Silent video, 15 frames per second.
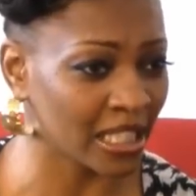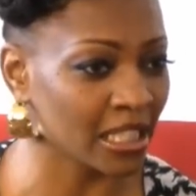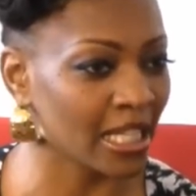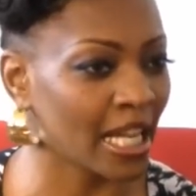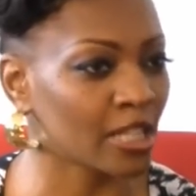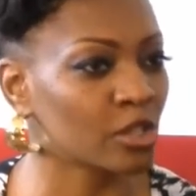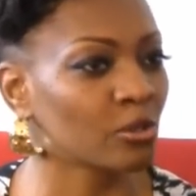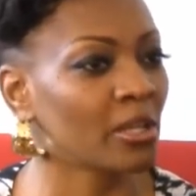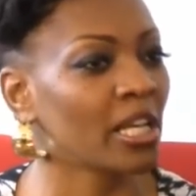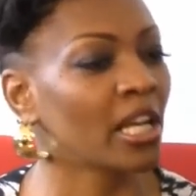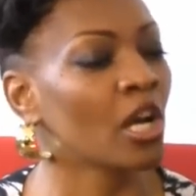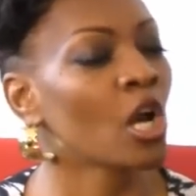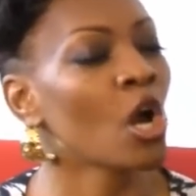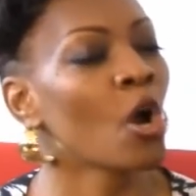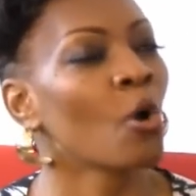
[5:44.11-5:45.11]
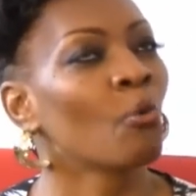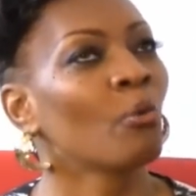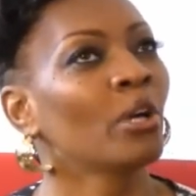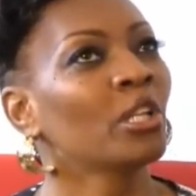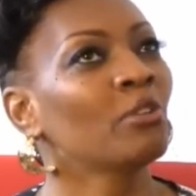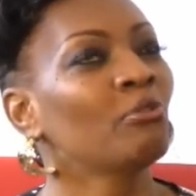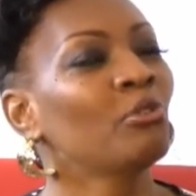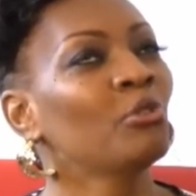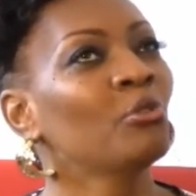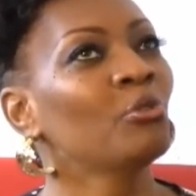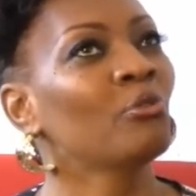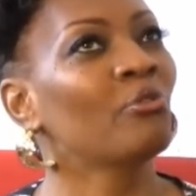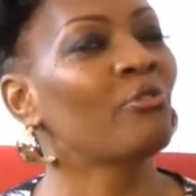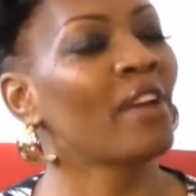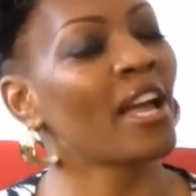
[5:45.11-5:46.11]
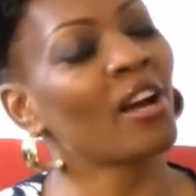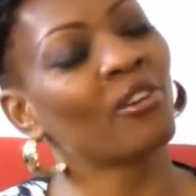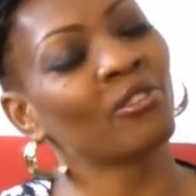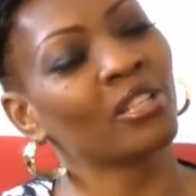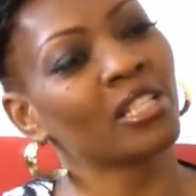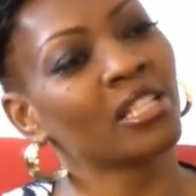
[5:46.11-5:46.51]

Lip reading: the natural hair. What have you found